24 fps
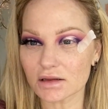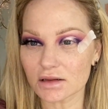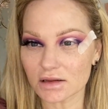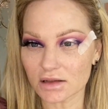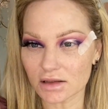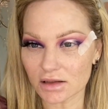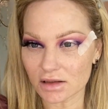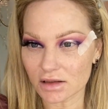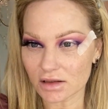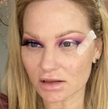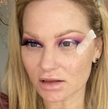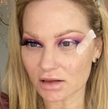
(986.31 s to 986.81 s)

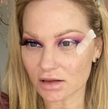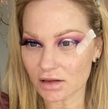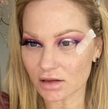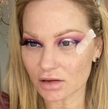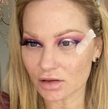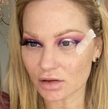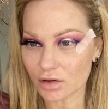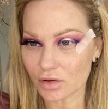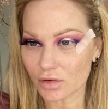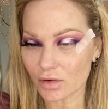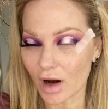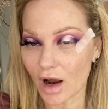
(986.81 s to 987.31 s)
thin
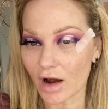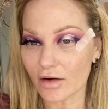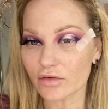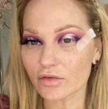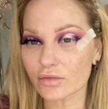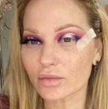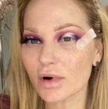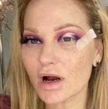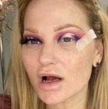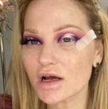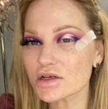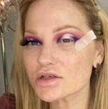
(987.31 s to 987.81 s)
craft
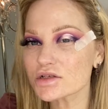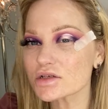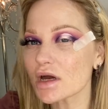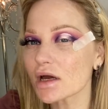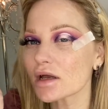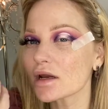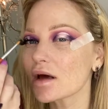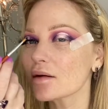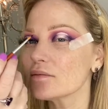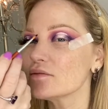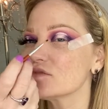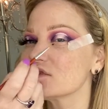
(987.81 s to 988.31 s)
brush,
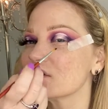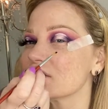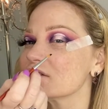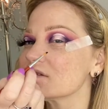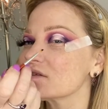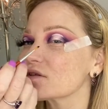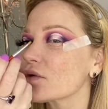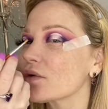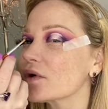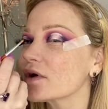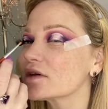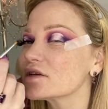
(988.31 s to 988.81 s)
and I'm
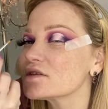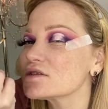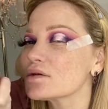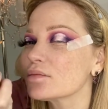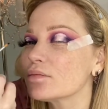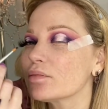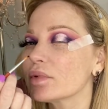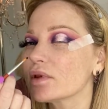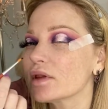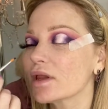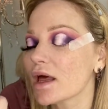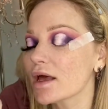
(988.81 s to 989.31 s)
just going to
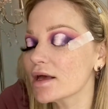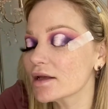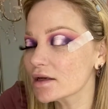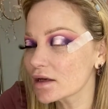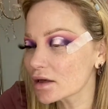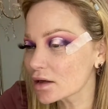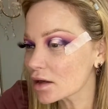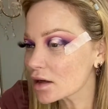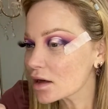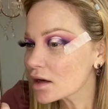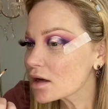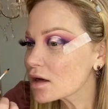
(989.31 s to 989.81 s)
blend